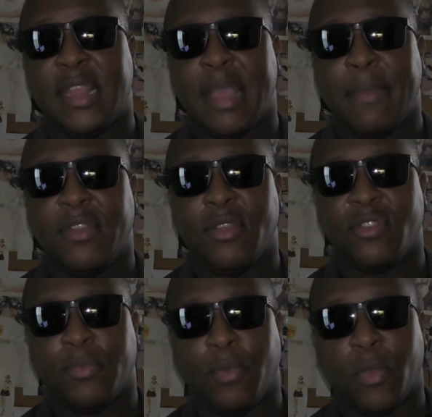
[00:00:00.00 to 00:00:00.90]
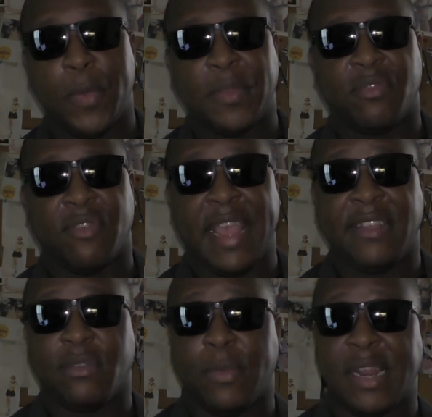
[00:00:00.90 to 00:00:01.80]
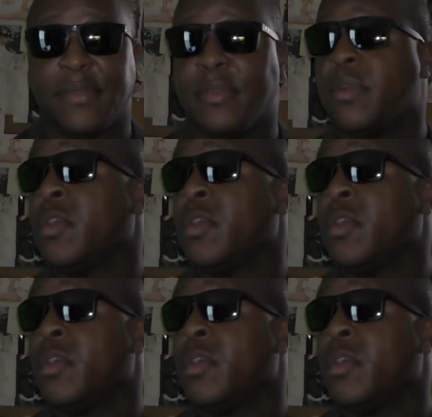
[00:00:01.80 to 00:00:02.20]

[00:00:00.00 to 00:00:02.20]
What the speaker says: It means you support women's rights or whatever.